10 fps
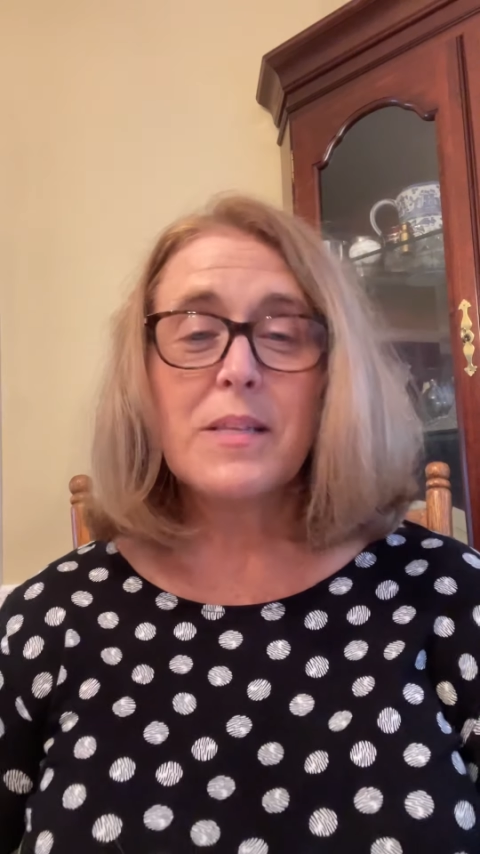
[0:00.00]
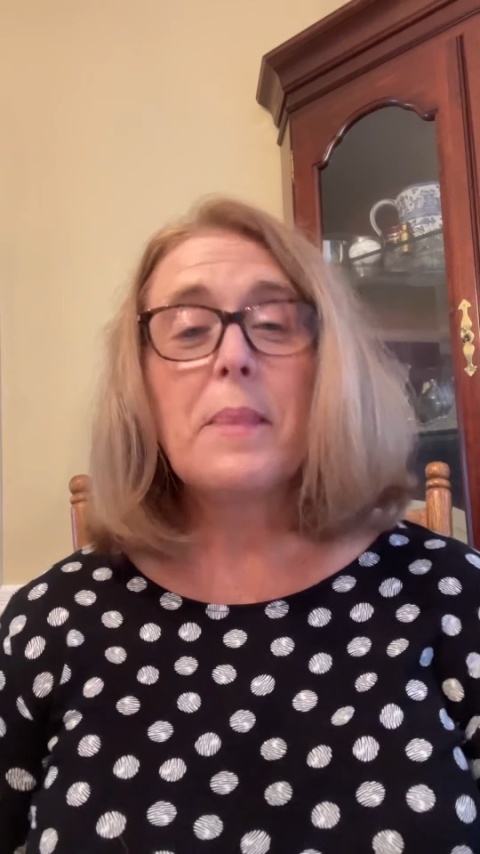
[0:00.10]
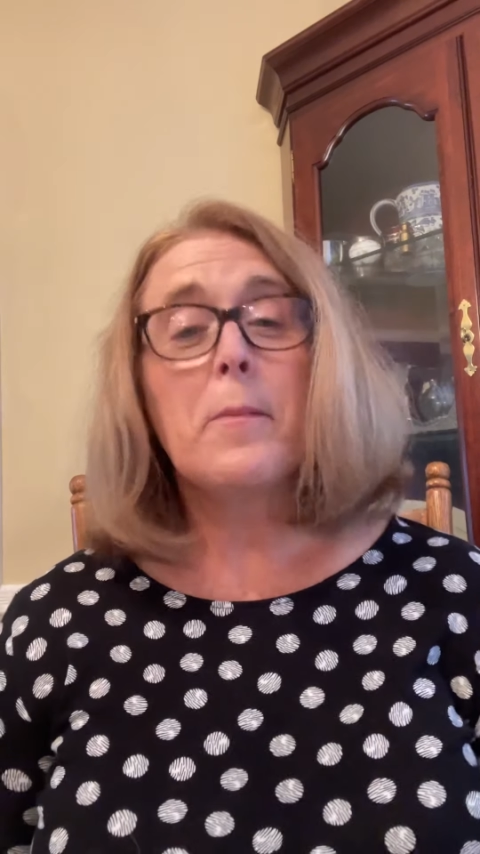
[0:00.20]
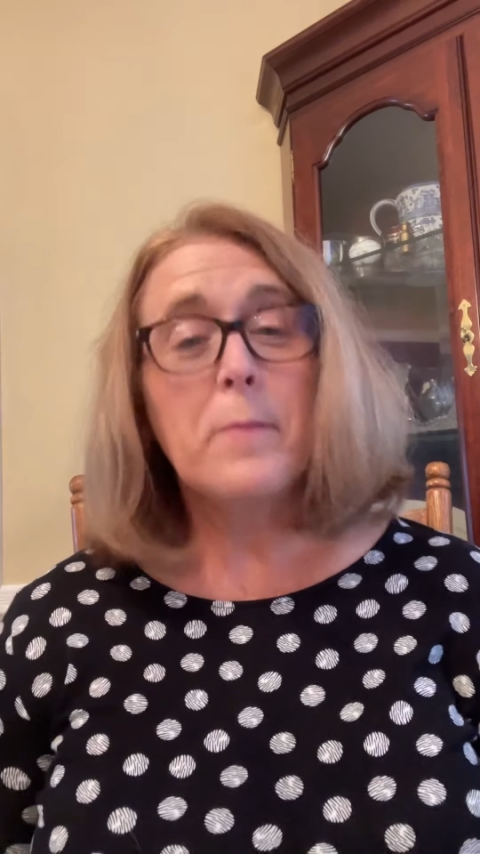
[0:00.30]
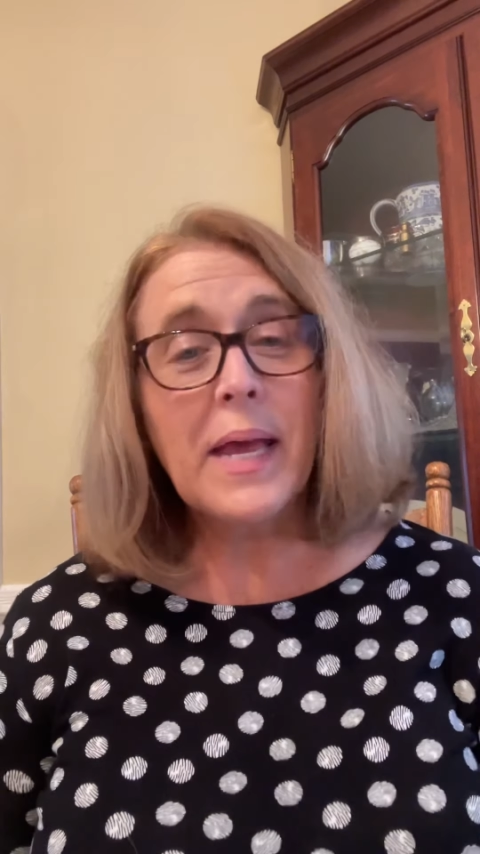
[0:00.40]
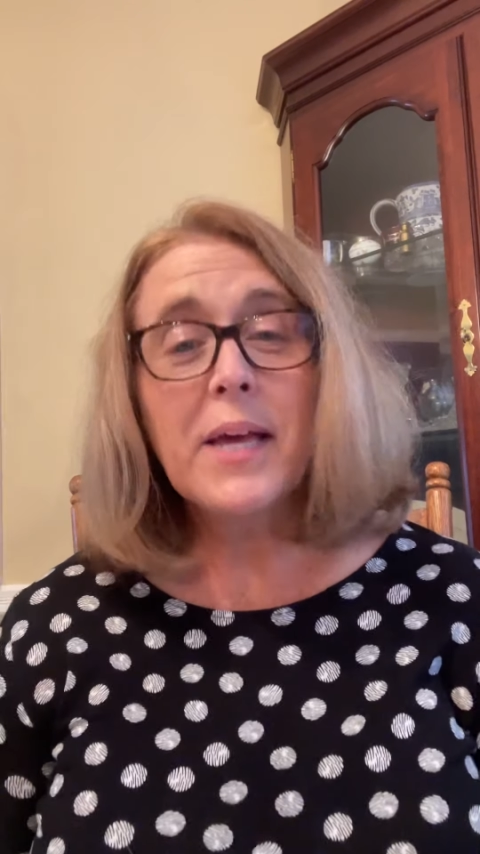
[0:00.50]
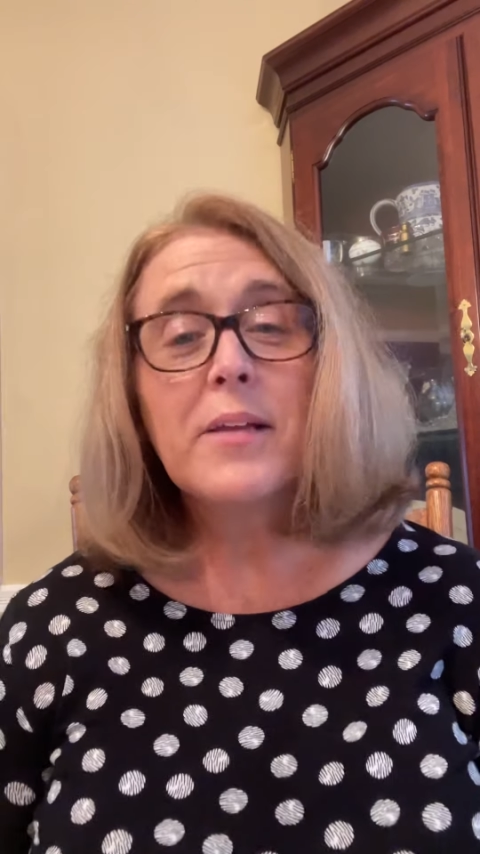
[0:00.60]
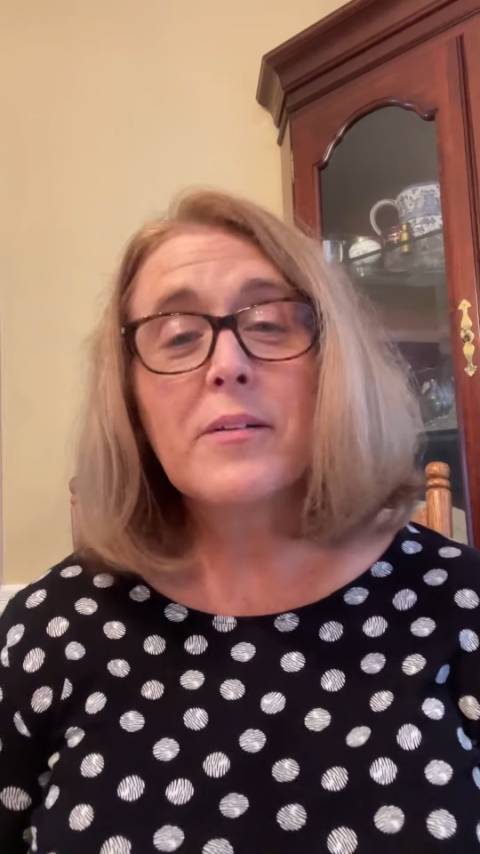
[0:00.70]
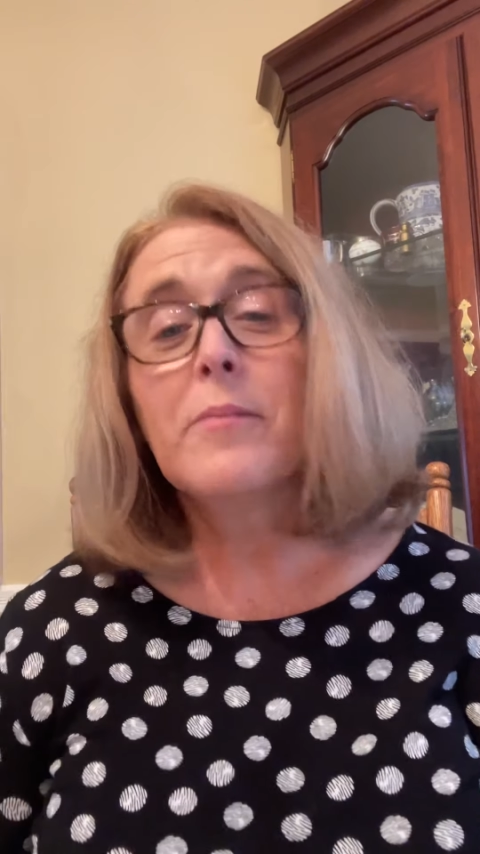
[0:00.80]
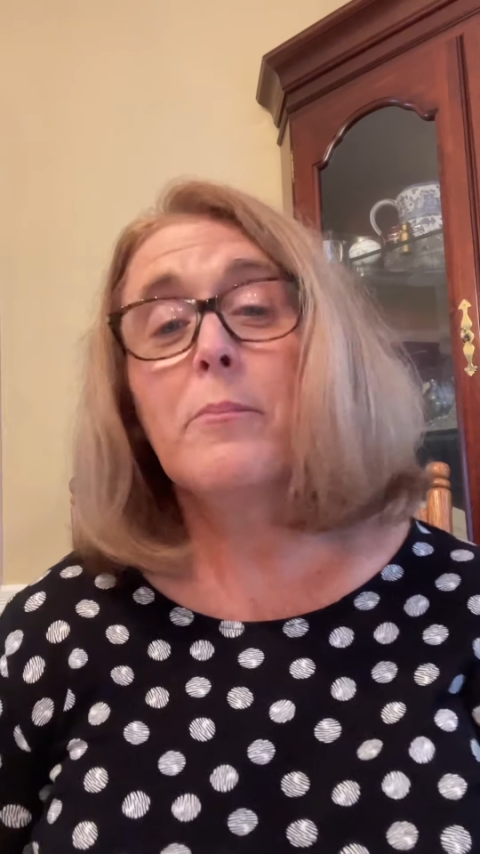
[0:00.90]
The
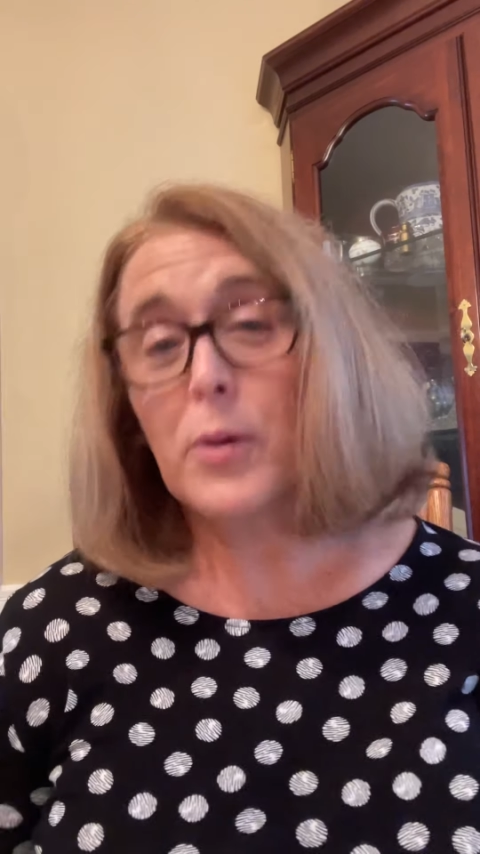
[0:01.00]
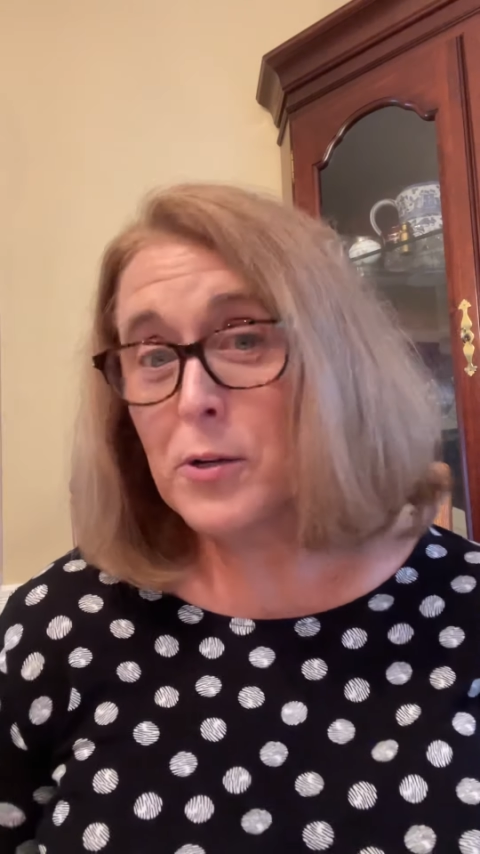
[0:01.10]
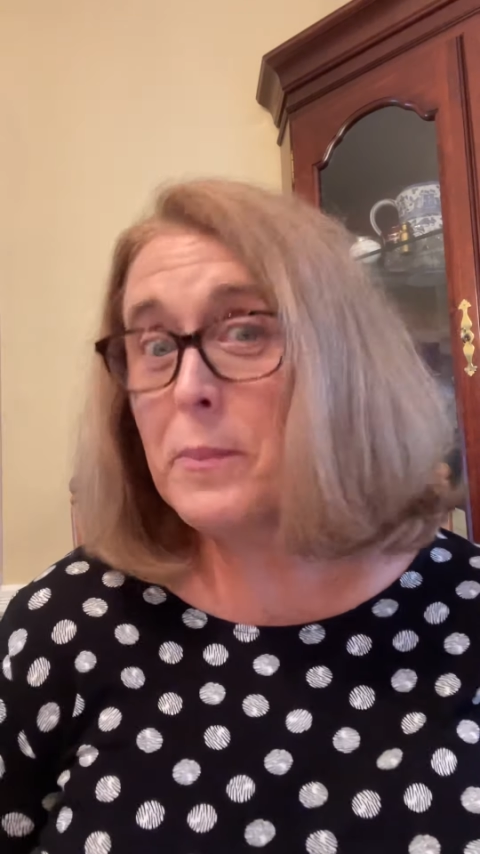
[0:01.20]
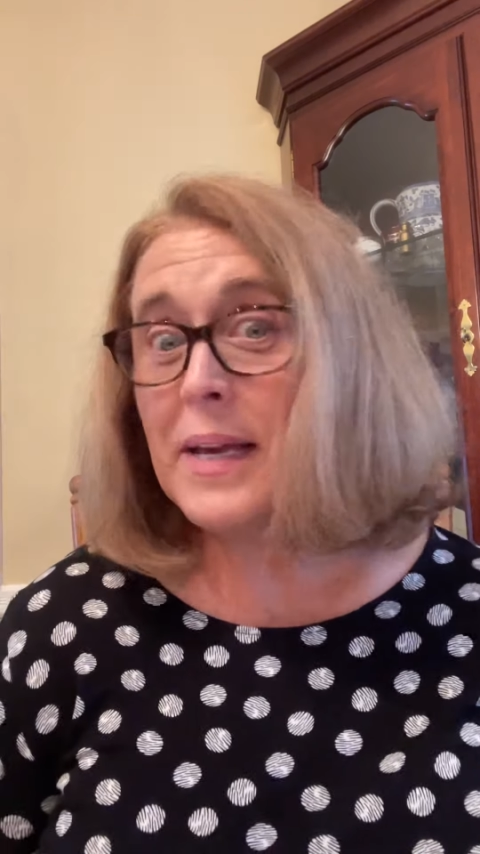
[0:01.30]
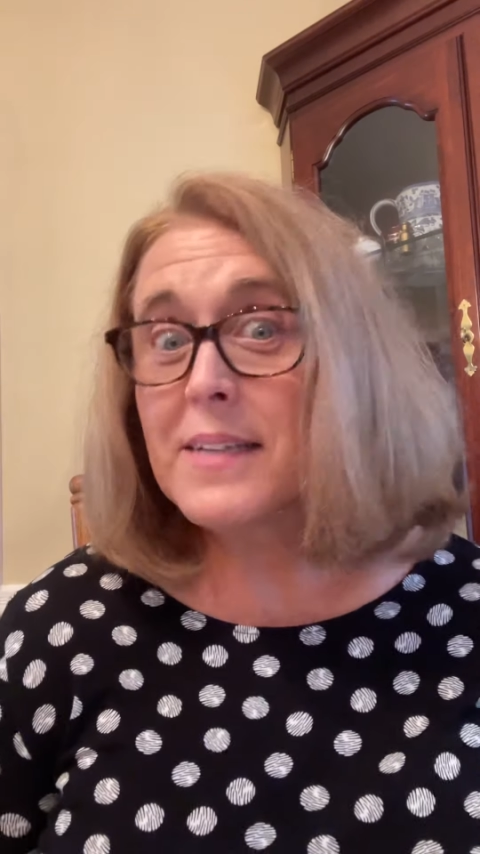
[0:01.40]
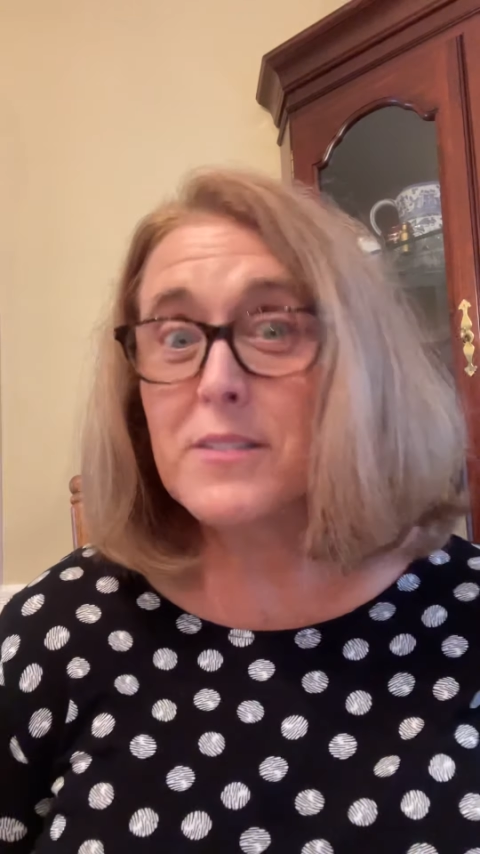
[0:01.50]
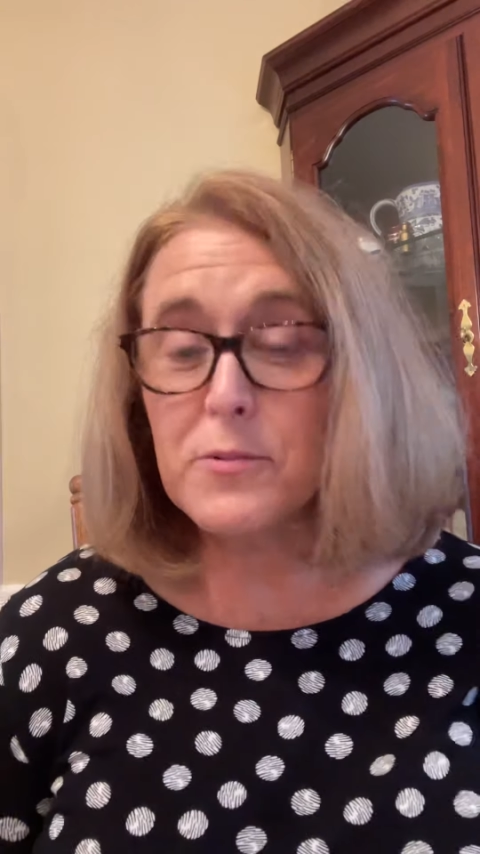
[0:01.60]
man, Bartimaeus,